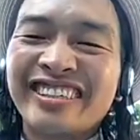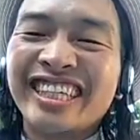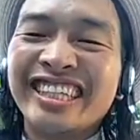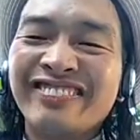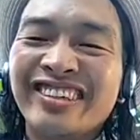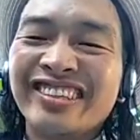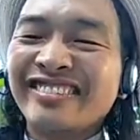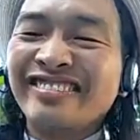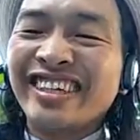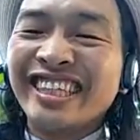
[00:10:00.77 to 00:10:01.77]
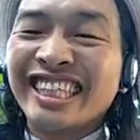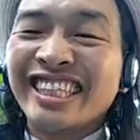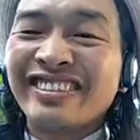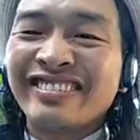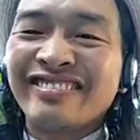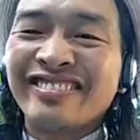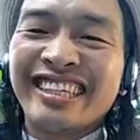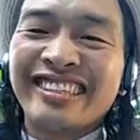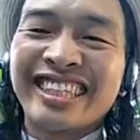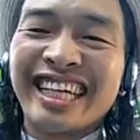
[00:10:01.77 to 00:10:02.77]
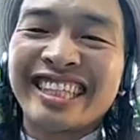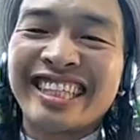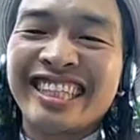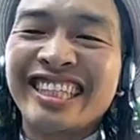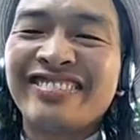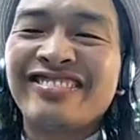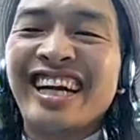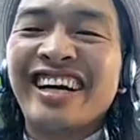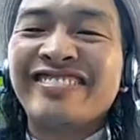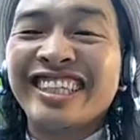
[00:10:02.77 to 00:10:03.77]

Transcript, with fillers: And most of the funding comes from sales taxes, property